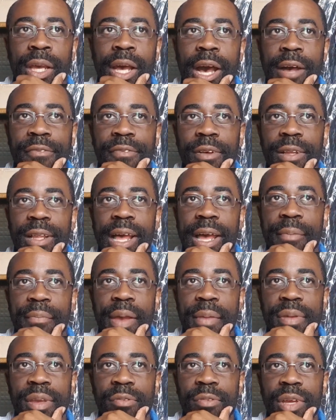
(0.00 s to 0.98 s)
I feel like
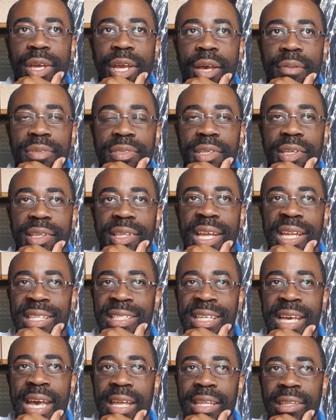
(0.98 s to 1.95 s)
maybe when it comes to
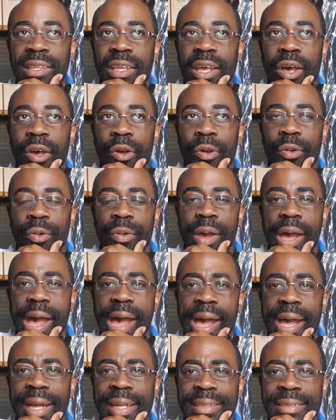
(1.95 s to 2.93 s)
Nintendo
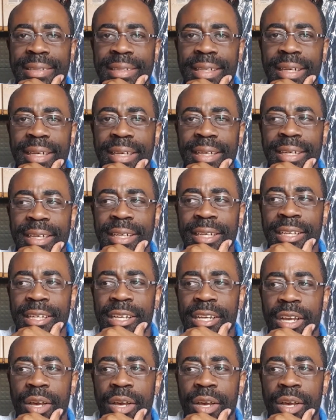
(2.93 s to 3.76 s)
and